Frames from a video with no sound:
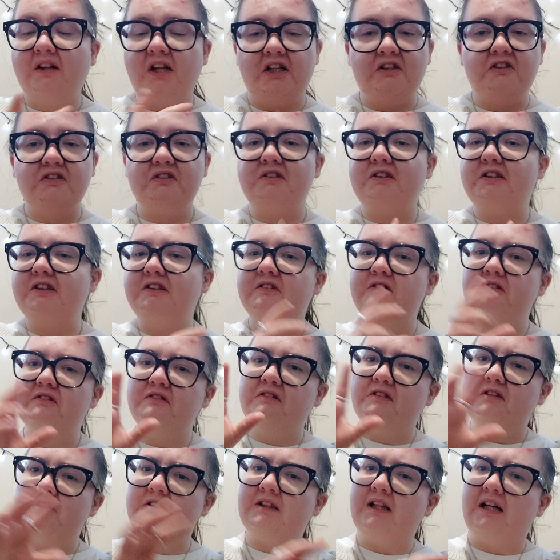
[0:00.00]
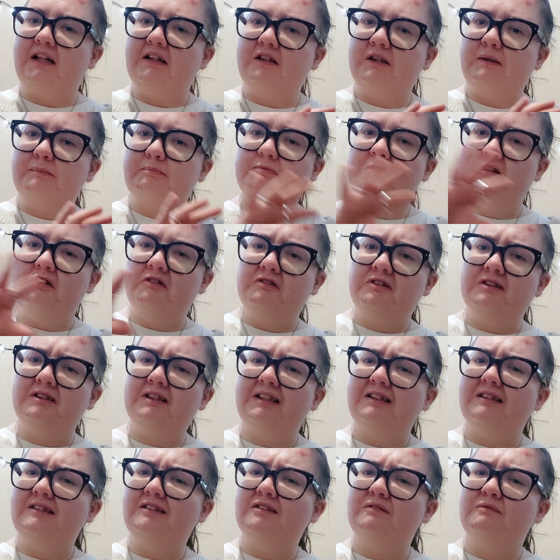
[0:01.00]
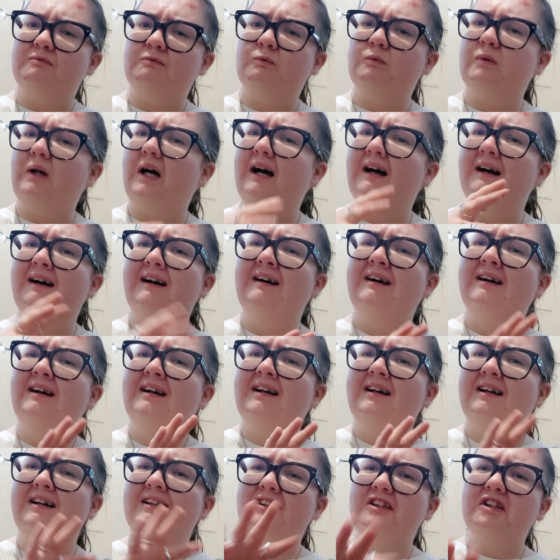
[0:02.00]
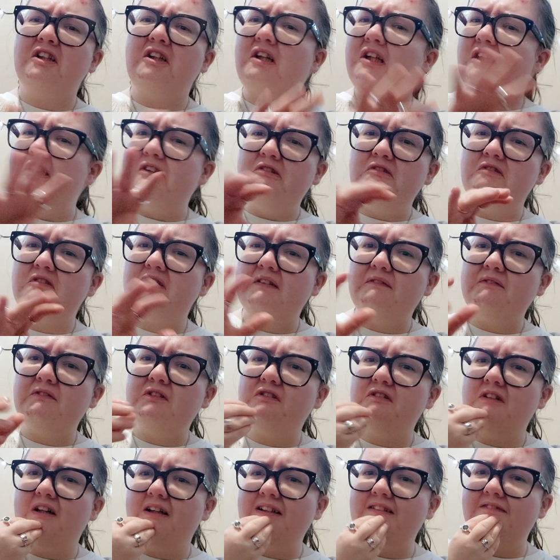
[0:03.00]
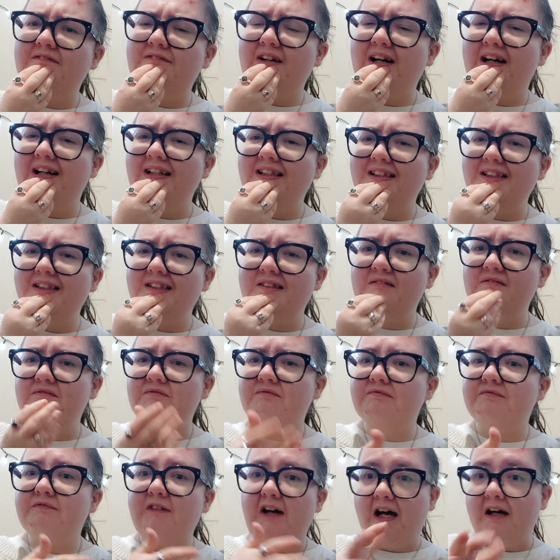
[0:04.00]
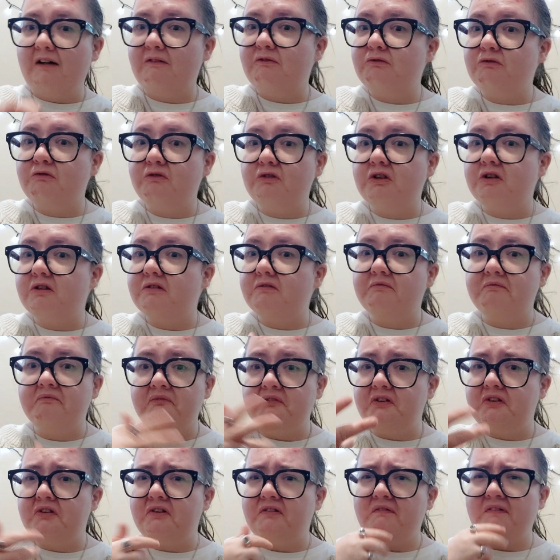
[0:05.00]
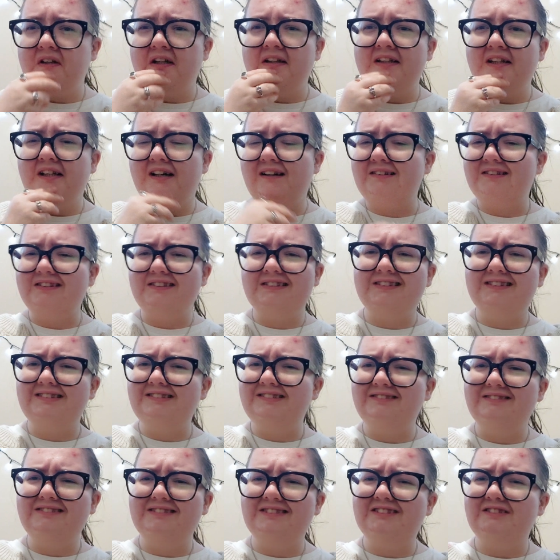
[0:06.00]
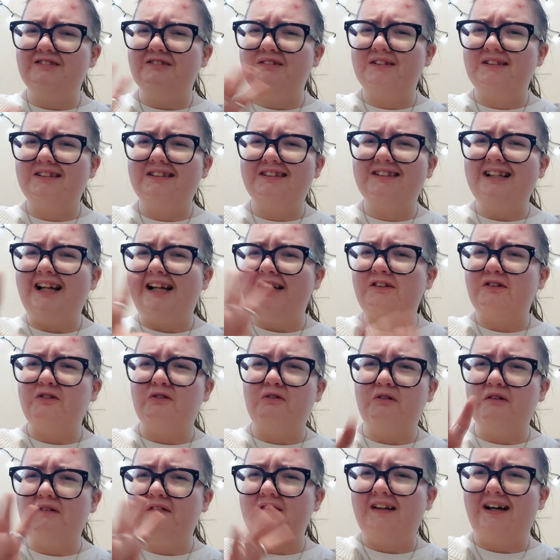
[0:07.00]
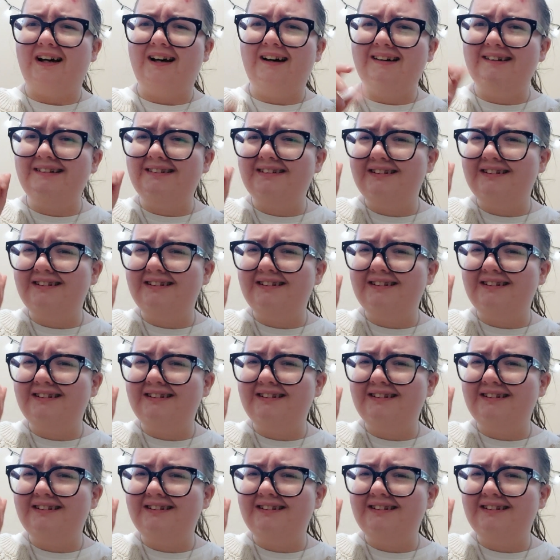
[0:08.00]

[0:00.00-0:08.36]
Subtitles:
I just didn't understand the process of the clues they were trying to find and found and stuff like that. I just didn't understand all of that.